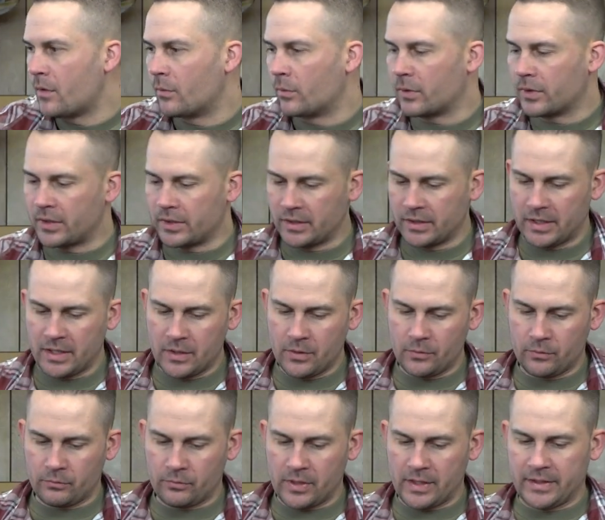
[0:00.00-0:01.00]
we're gonna
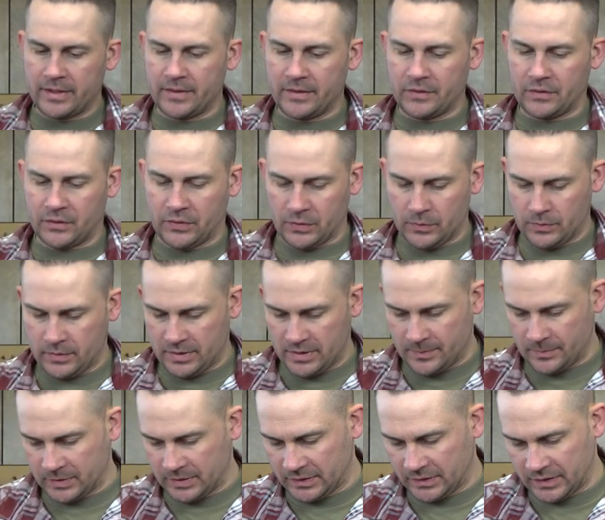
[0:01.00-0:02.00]
go right into it. I'm
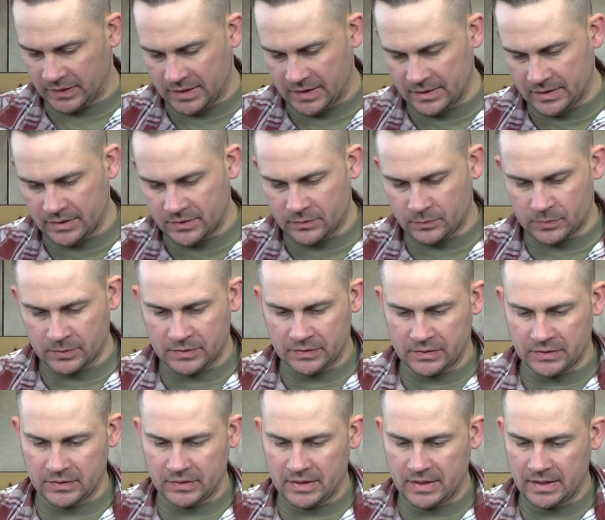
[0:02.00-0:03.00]
gonna tie this one
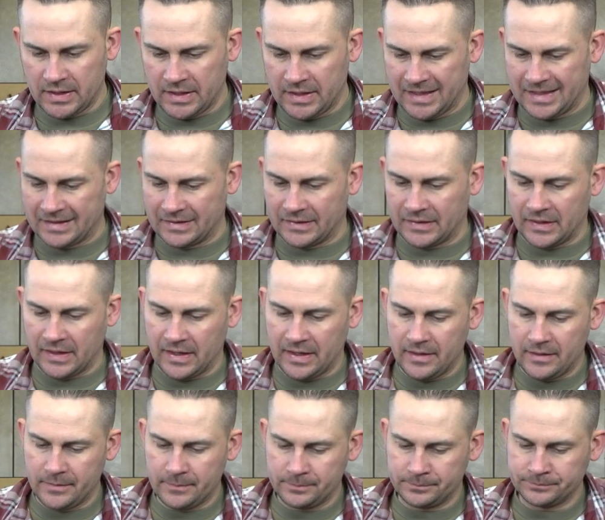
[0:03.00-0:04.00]
today in
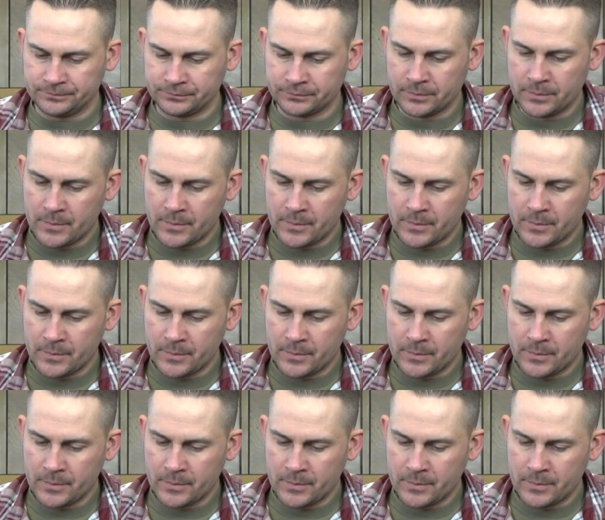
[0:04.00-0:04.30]
tan.